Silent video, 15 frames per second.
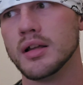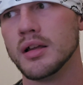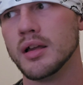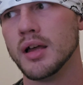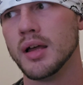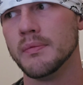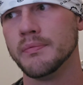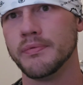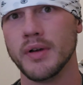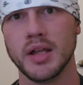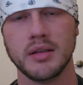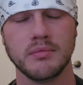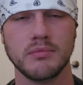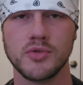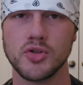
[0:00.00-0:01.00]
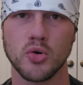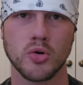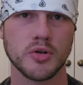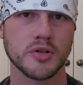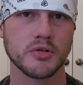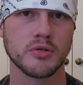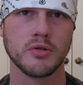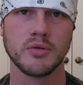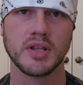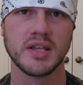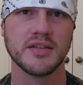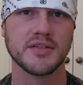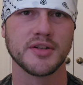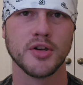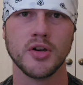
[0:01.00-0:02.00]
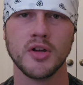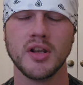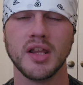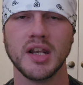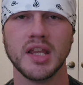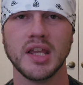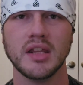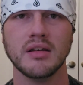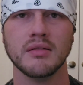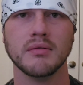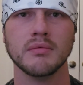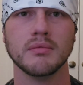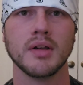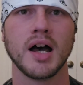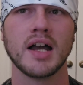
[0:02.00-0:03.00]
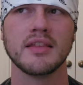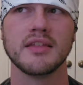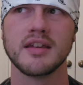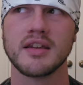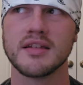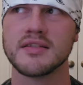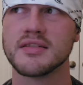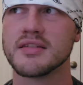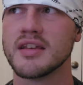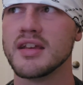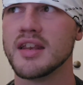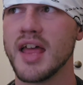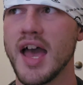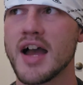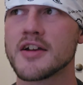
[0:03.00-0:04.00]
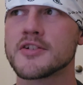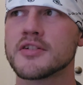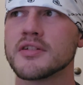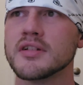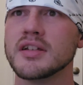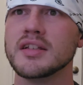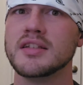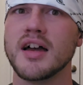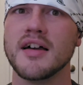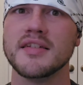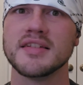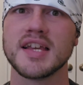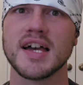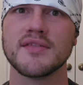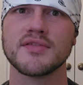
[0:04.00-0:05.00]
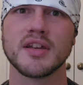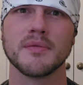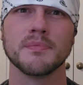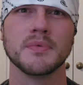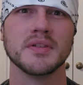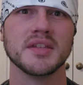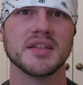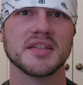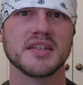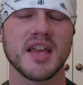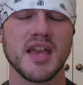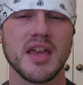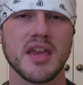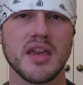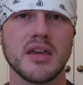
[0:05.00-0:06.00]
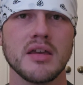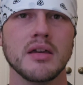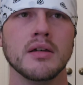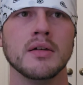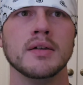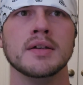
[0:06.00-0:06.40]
George Clooney is good in it. I think it actually does have something to say.